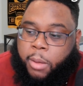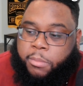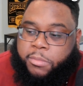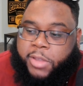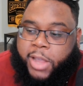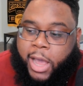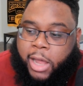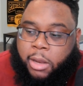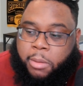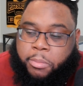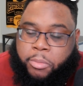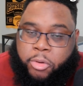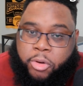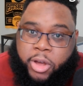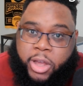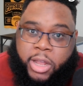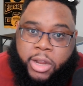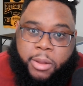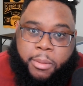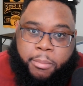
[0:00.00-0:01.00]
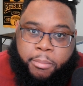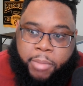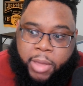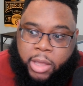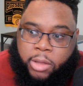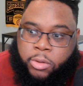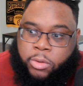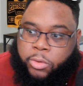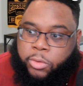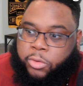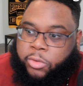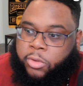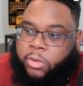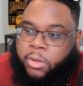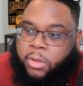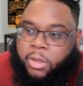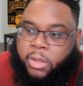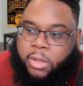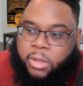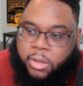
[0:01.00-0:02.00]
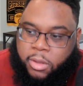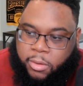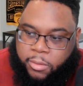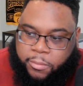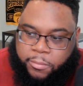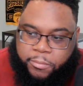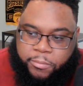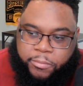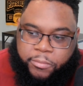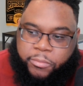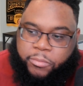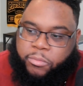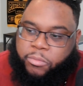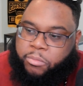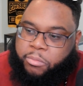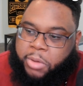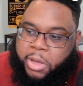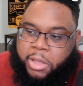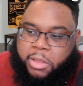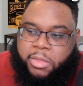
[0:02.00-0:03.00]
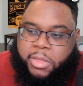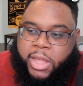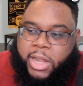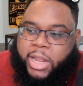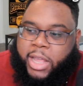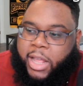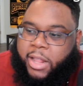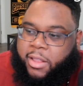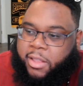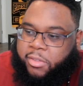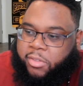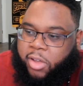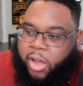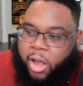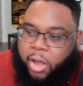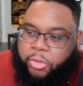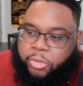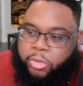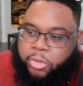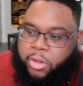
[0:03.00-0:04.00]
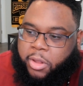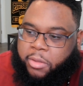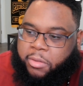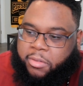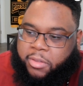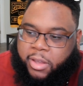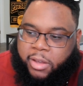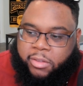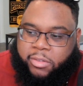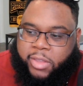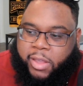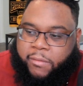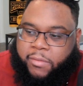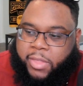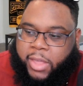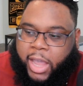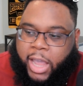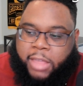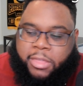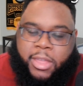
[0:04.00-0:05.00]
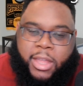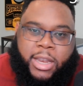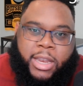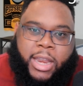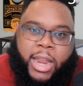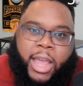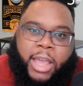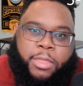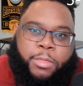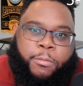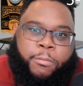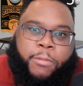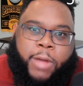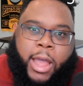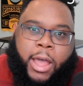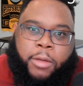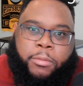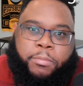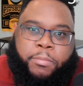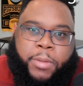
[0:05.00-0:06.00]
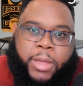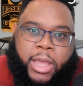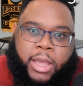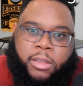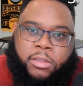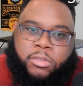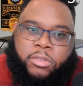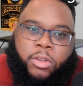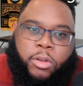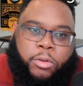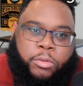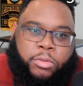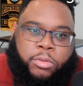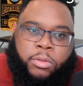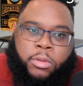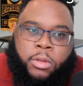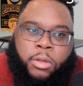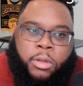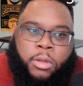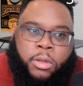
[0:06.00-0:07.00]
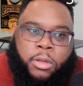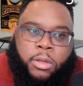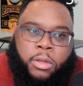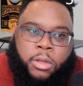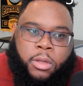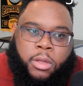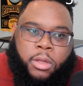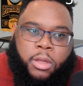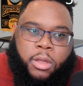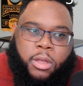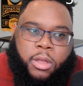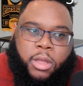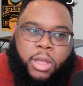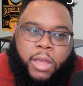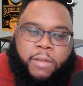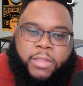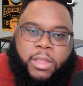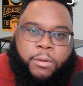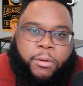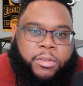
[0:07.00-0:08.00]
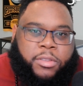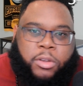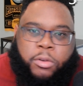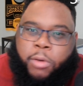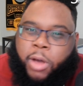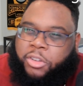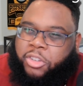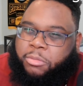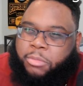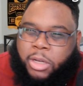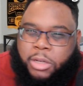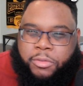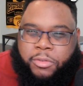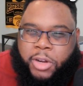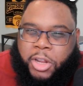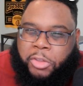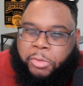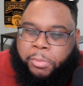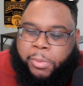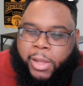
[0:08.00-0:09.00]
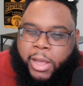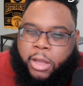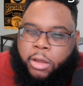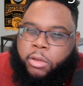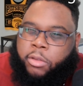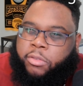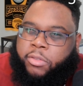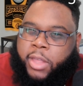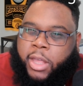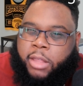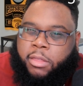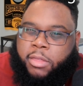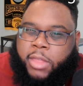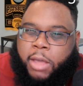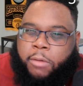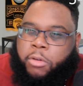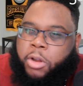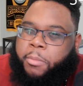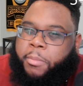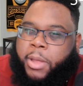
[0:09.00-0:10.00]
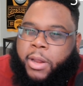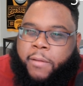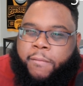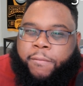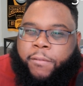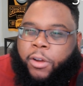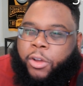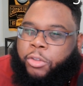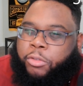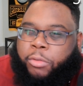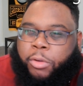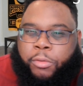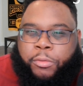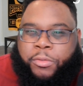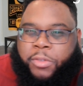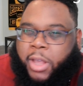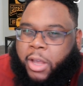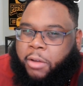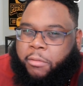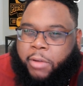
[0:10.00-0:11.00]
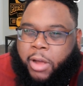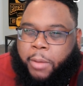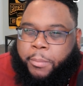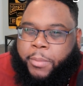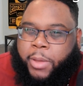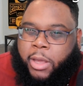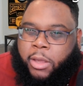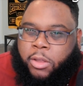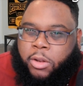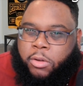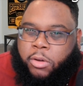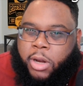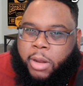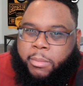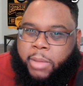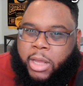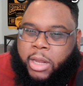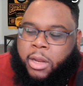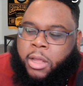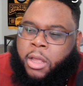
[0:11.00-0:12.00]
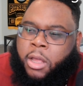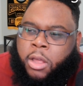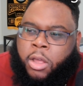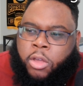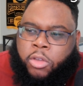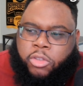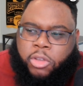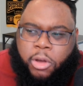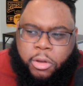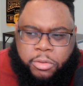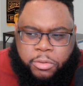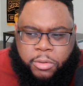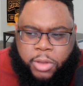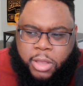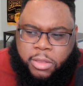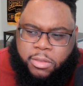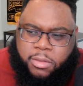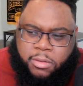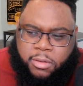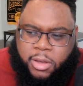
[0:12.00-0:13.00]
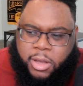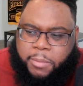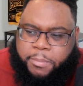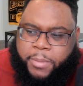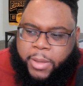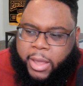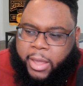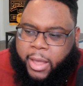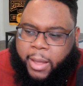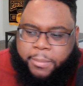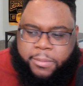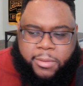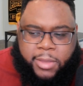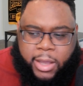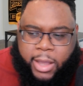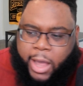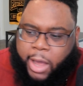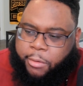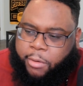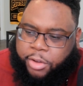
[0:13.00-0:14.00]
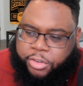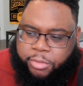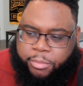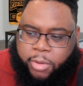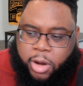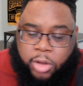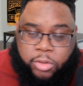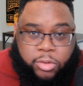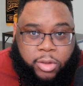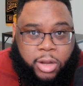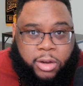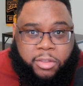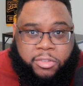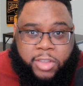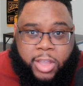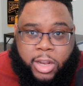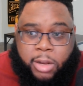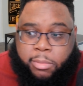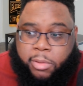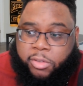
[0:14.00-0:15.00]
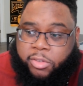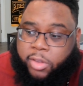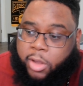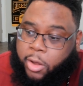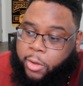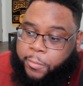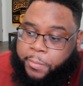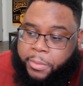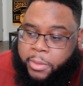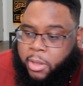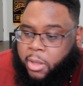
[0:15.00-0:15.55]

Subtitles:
Tyler Boyd, Bengals. But then again, these are also the 6th, 7th, 8th, and 9th round picks. So if there wasn't question marks for these players, then they would have been a first, second round pick. You know what I mean? So it's good pickups. They got question marks, understandably so.